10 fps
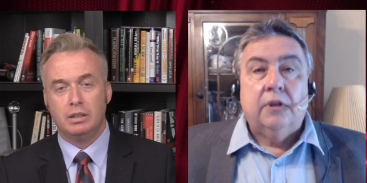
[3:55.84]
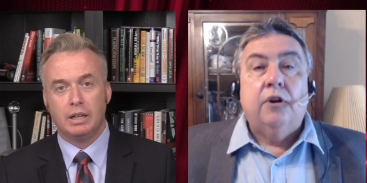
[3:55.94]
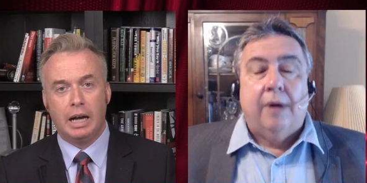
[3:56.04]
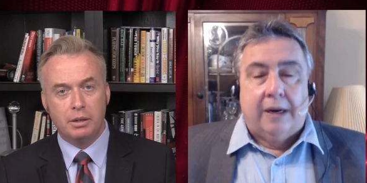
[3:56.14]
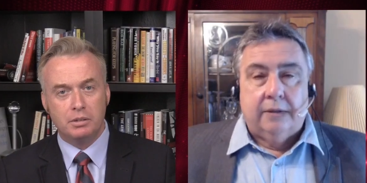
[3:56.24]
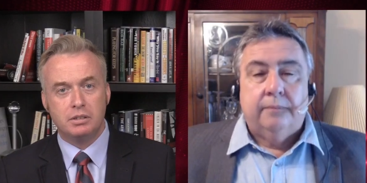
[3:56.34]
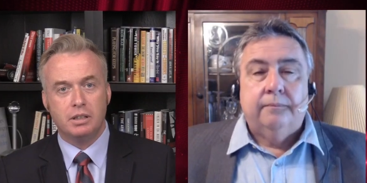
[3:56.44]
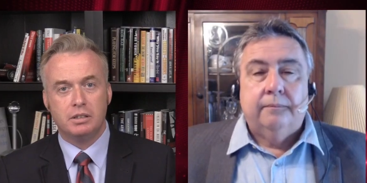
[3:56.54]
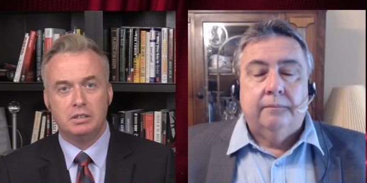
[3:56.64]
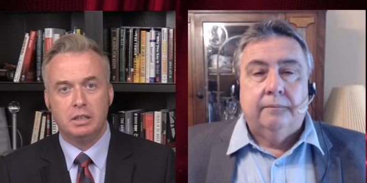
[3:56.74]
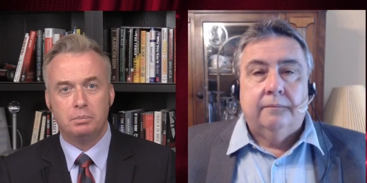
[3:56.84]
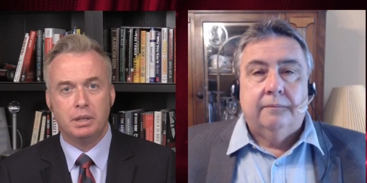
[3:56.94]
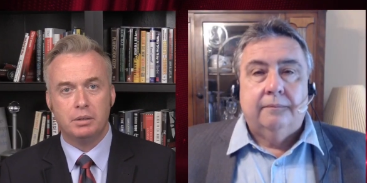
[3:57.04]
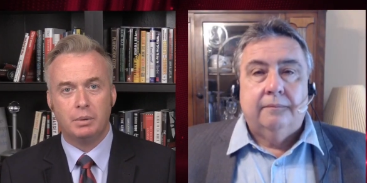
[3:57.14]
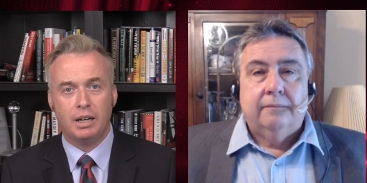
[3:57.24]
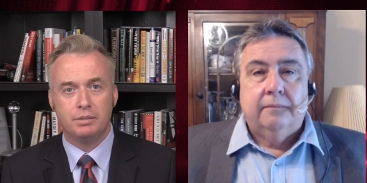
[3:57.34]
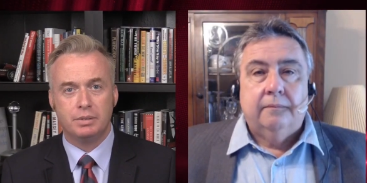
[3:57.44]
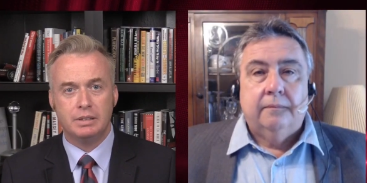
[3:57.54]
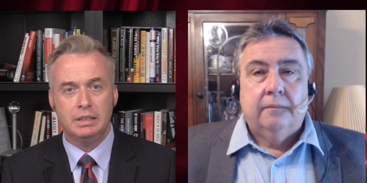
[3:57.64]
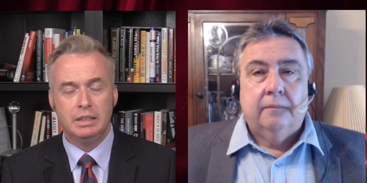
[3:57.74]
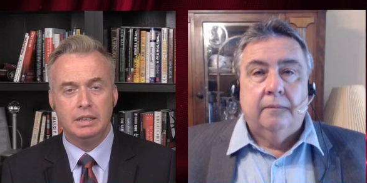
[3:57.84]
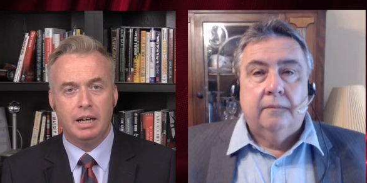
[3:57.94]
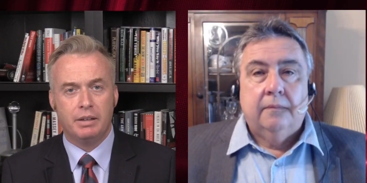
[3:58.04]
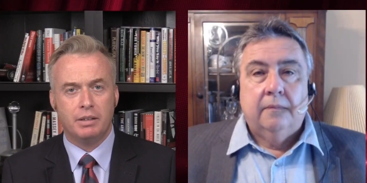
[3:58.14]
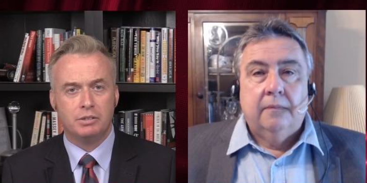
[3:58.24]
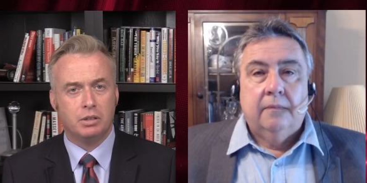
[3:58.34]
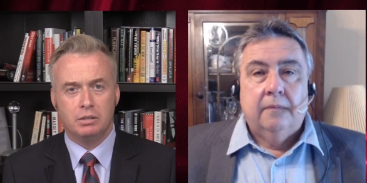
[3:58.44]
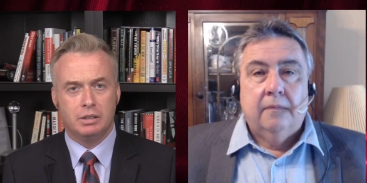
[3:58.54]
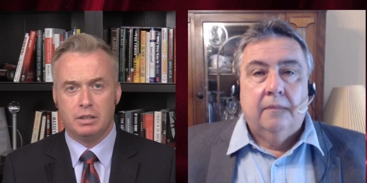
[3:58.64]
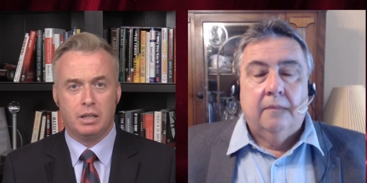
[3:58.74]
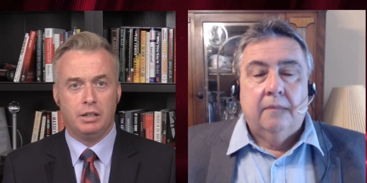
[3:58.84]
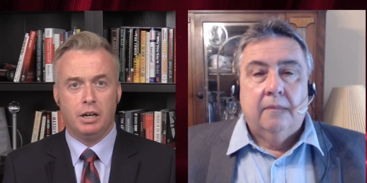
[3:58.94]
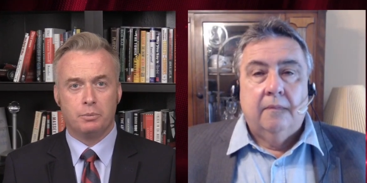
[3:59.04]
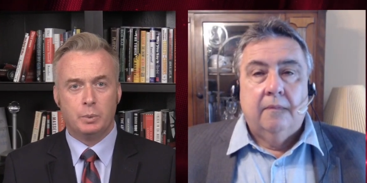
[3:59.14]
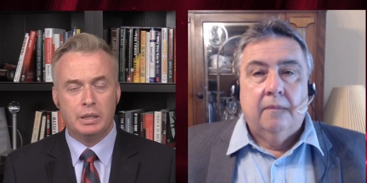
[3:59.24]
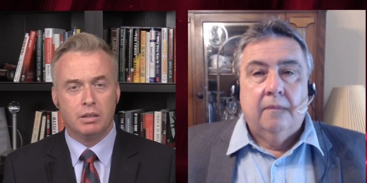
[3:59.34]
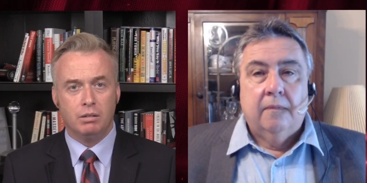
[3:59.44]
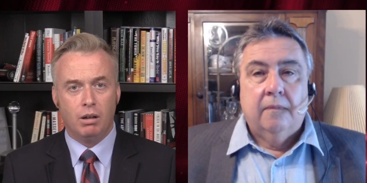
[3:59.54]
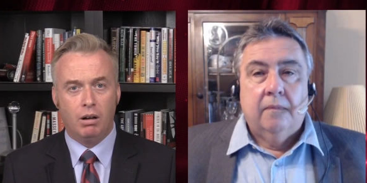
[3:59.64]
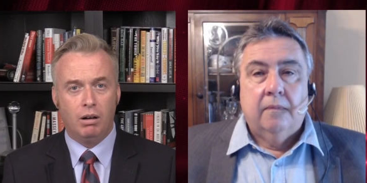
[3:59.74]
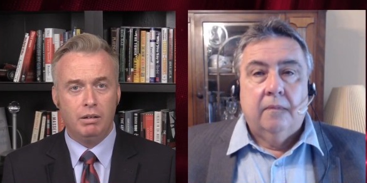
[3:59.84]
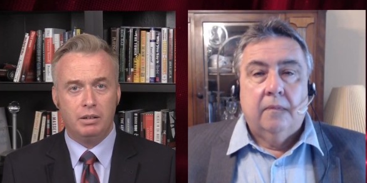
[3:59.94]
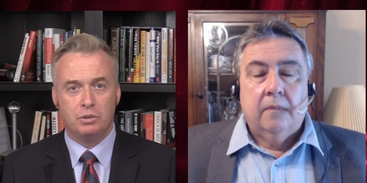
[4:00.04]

Speaker 1: Correct. How does the RCMP arrive at, at this? Did they not read the law?